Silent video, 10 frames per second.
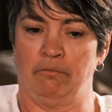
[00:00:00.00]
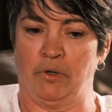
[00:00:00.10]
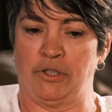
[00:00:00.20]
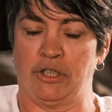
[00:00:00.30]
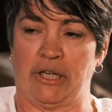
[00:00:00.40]

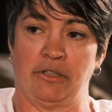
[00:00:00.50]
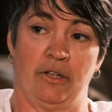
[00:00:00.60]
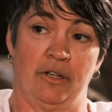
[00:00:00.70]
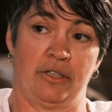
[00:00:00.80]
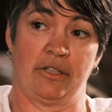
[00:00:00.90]
British
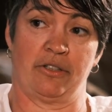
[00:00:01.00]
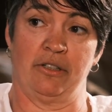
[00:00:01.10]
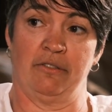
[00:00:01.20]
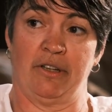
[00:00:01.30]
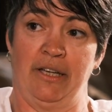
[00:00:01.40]
Antarctic
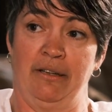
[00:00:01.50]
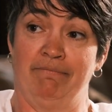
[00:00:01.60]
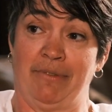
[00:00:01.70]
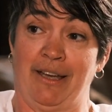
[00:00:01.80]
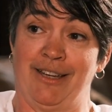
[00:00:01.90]
Survey.
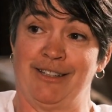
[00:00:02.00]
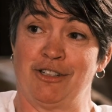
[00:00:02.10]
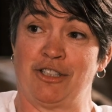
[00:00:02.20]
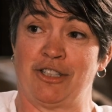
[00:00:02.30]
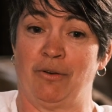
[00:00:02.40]

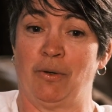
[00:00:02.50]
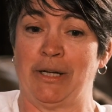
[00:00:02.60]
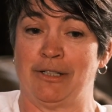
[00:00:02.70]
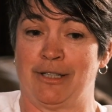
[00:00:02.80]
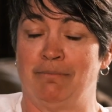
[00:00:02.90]
And so I
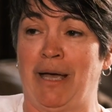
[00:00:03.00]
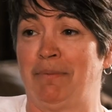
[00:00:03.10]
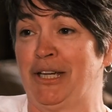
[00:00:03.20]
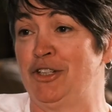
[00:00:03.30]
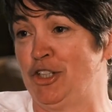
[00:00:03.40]
went to the
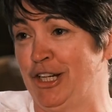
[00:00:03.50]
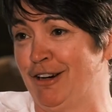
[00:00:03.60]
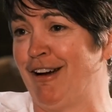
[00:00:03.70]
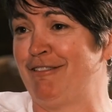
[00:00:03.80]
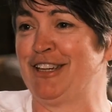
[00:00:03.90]
Mapping and
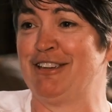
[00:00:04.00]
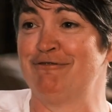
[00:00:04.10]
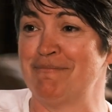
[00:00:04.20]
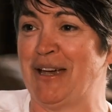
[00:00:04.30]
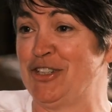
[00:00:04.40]
Geographic
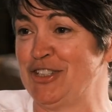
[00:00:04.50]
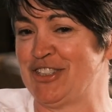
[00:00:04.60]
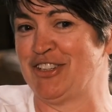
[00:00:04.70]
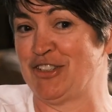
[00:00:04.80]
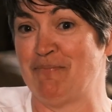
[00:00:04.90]
Information
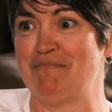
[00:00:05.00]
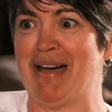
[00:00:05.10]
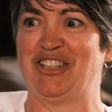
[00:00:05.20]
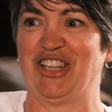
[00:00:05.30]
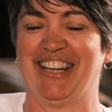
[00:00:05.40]
Centre,
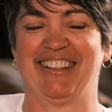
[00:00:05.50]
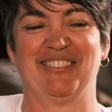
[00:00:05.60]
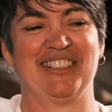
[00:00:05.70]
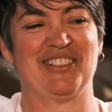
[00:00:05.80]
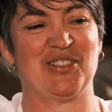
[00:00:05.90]
MAGIC,
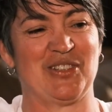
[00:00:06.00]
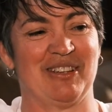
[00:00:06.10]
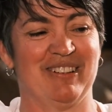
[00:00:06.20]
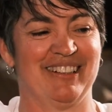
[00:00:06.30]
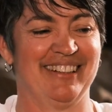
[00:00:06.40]
which was a
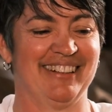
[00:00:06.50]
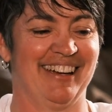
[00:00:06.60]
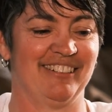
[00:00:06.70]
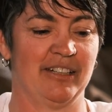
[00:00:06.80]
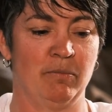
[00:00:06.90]
brilliant
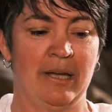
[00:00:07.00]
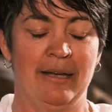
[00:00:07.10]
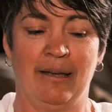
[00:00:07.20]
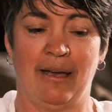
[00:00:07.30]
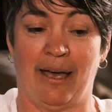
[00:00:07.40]
acronym.
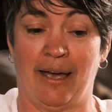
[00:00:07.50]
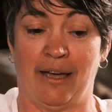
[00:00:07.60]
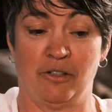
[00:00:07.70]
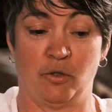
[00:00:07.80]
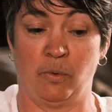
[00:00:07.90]

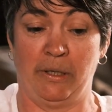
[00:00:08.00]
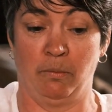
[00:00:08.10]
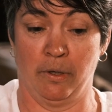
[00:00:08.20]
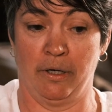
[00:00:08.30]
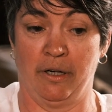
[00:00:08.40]
And we
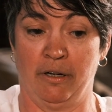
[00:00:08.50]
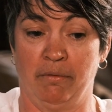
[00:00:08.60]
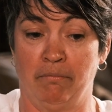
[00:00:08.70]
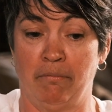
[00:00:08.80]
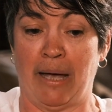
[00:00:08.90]
were
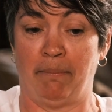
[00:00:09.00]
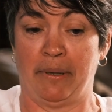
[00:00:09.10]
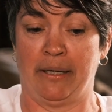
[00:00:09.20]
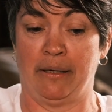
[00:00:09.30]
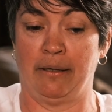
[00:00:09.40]

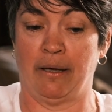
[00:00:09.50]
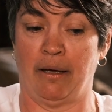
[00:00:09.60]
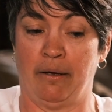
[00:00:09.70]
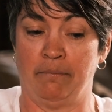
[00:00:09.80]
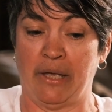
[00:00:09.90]
mapping
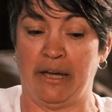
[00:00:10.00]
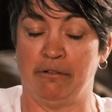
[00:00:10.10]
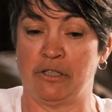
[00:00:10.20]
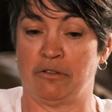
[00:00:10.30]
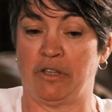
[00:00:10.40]

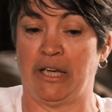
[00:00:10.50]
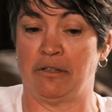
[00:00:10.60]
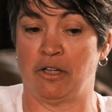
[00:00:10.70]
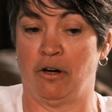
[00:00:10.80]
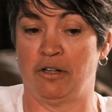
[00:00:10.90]
areas of the
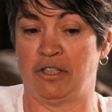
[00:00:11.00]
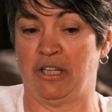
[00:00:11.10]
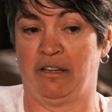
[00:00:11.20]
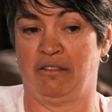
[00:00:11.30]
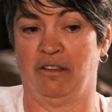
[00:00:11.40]

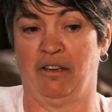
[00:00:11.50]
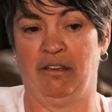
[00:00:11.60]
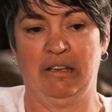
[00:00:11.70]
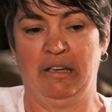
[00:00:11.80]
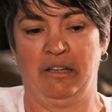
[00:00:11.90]
Antarctic that,
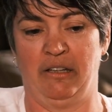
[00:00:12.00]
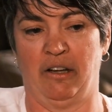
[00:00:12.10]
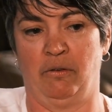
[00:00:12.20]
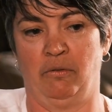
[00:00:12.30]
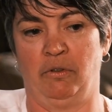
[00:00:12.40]

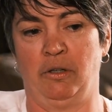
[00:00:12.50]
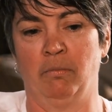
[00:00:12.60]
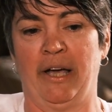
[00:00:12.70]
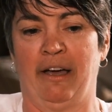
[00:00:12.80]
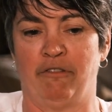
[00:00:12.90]
you
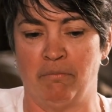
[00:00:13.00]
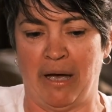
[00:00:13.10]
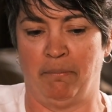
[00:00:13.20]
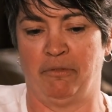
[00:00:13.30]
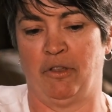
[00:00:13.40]
might have a
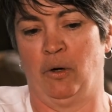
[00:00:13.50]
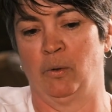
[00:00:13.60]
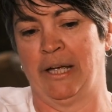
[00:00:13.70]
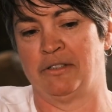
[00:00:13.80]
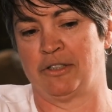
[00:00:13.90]
map of the
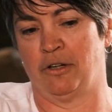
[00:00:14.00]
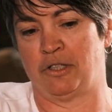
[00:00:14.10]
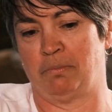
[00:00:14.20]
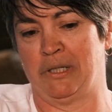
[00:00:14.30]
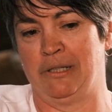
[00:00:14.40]
whole
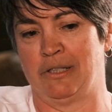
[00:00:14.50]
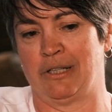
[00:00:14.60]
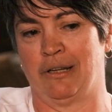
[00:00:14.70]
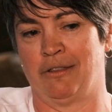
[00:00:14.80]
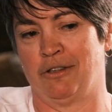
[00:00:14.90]
Antarctic
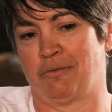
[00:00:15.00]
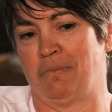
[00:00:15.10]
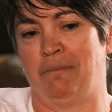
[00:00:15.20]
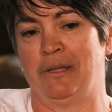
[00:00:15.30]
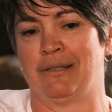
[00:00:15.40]
Peninsula that's
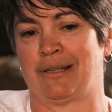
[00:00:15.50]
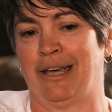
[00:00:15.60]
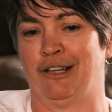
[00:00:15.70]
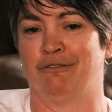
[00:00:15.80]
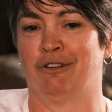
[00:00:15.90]
maybe the
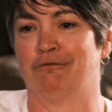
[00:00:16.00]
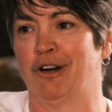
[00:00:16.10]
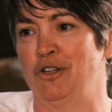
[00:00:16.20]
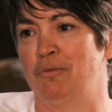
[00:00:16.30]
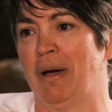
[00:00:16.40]
scale of a
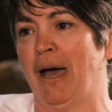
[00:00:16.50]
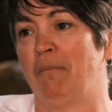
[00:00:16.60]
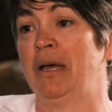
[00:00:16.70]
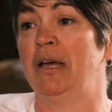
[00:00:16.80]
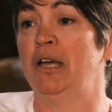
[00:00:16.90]
road
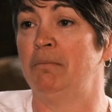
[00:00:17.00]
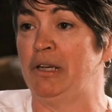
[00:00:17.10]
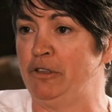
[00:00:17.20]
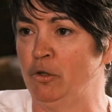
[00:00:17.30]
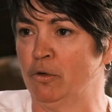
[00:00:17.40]
map. But
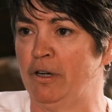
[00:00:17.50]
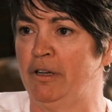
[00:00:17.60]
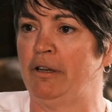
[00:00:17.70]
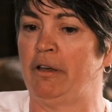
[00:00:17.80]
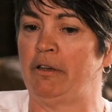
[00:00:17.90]
if you're
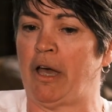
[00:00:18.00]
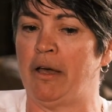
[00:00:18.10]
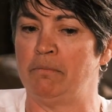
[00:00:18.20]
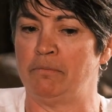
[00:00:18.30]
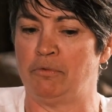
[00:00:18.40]
a
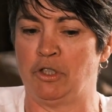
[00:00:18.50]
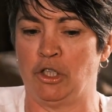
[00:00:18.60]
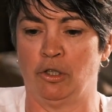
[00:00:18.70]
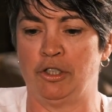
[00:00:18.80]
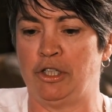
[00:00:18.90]

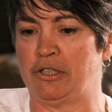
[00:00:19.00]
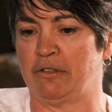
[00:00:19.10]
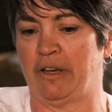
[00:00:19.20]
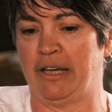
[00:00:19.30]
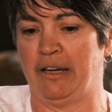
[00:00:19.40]
geology
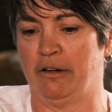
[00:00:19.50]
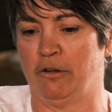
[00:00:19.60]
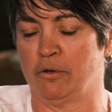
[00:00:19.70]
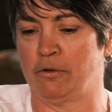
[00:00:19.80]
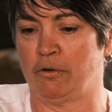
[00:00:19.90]
surveyor
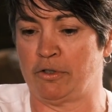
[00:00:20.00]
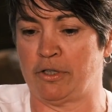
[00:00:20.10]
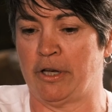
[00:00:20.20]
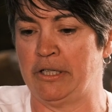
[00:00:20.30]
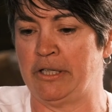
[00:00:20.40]
or a
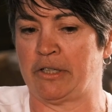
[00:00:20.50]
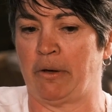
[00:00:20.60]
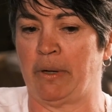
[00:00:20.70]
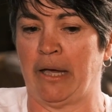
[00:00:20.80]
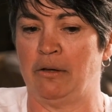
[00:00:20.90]
scientist
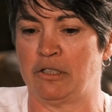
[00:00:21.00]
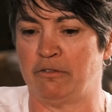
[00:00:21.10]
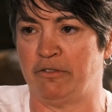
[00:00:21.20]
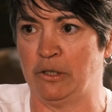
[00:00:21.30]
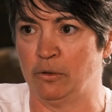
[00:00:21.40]
going out into the
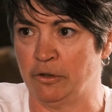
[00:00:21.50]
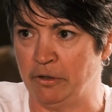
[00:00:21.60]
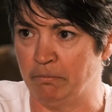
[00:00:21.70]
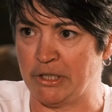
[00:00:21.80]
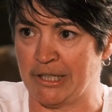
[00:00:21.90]
field on
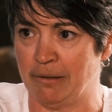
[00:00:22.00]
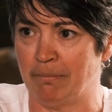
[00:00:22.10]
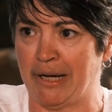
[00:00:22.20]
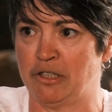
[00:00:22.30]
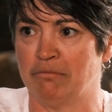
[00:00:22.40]
a particular
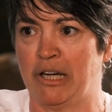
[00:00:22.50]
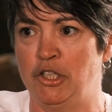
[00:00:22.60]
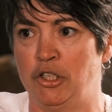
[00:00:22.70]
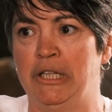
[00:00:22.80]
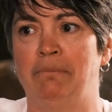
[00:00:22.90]
mountain
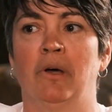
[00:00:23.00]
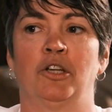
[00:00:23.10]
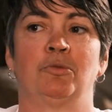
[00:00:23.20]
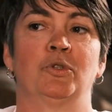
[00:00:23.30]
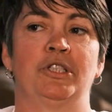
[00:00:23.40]
range, you need
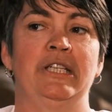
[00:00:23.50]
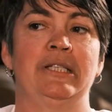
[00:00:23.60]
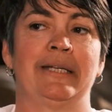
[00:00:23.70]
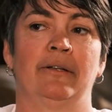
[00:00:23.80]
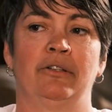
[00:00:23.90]
much more
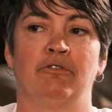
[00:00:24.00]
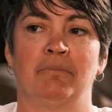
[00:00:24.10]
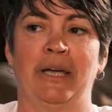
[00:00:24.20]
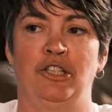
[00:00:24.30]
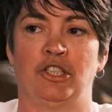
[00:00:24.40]
detailed
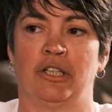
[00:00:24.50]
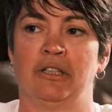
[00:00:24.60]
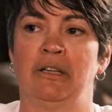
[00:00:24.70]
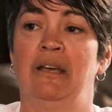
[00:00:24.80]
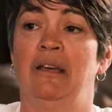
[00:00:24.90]

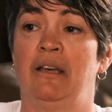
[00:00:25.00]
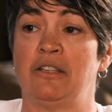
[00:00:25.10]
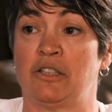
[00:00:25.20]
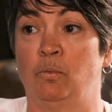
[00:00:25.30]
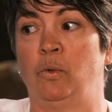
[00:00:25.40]
information.
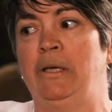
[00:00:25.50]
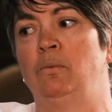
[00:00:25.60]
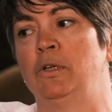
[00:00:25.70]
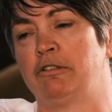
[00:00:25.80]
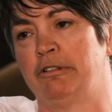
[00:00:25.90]
So we
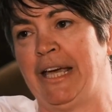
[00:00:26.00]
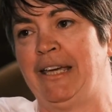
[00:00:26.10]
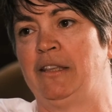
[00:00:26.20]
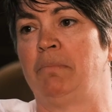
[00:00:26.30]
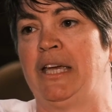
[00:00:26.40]
would
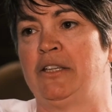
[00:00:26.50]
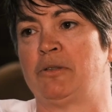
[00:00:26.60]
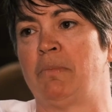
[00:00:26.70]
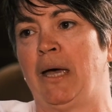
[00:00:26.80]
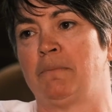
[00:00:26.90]
create the base
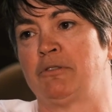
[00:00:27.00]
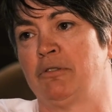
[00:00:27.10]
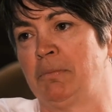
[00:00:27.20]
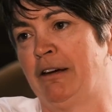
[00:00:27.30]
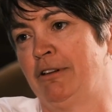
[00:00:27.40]
maps
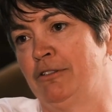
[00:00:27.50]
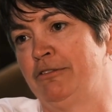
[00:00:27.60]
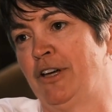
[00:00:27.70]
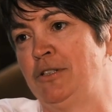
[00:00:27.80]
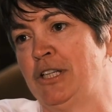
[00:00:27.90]
from aerial
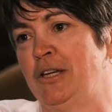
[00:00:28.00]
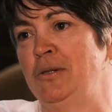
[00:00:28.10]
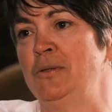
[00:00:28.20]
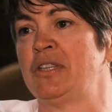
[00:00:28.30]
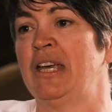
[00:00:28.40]

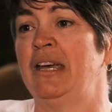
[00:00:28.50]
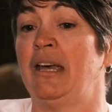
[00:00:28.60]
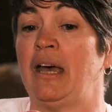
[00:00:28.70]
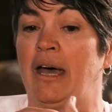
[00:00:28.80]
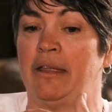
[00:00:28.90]
photos,
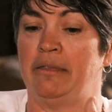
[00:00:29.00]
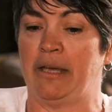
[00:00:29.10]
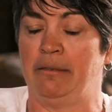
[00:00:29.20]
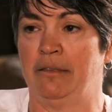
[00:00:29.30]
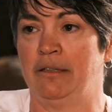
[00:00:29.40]
and
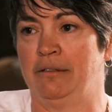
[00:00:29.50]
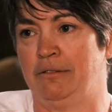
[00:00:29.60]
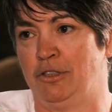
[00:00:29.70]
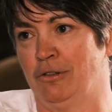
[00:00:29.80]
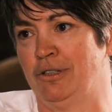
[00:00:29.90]
then the
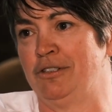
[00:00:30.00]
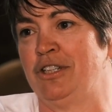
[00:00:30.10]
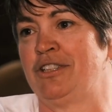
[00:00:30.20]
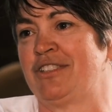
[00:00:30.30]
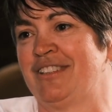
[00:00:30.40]

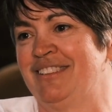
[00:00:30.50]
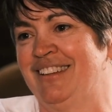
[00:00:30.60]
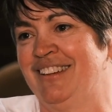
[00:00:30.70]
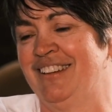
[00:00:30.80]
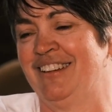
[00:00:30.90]
geologists and
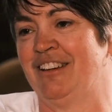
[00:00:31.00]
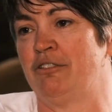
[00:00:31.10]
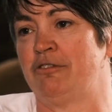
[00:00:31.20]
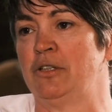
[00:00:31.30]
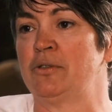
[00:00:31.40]
the
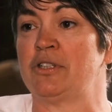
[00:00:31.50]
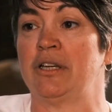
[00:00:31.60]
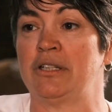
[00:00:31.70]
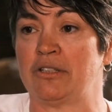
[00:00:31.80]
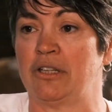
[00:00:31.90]
field
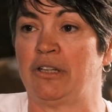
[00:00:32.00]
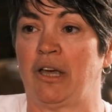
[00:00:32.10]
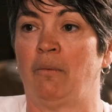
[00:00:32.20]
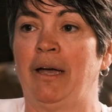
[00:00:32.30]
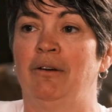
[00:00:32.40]
scientists could
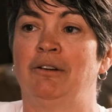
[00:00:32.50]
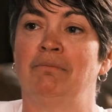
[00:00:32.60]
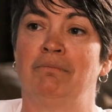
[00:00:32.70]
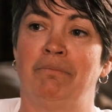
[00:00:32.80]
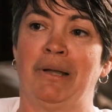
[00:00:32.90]
go out
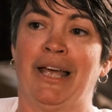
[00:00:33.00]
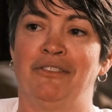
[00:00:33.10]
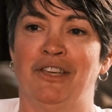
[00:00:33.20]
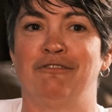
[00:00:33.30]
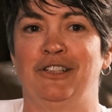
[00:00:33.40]
and
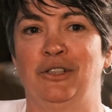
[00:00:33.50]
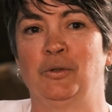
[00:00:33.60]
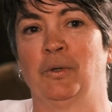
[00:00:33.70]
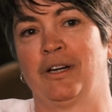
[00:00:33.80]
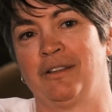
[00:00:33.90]
plan their field
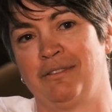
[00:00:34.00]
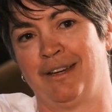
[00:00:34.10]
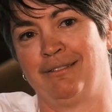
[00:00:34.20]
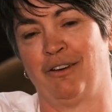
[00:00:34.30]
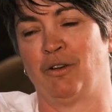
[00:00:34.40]
work and
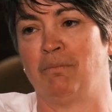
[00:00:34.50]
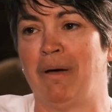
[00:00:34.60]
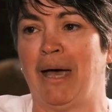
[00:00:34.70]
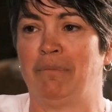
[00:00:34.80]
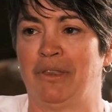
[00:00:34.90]
then go and
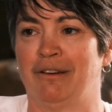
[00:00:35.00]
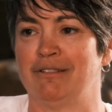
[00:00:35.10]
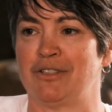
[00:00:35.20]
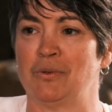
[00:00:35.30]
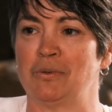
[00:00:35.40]
map their
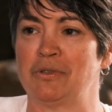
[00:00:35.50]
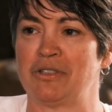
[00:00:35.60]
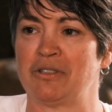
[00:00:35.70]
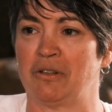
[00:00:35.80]
results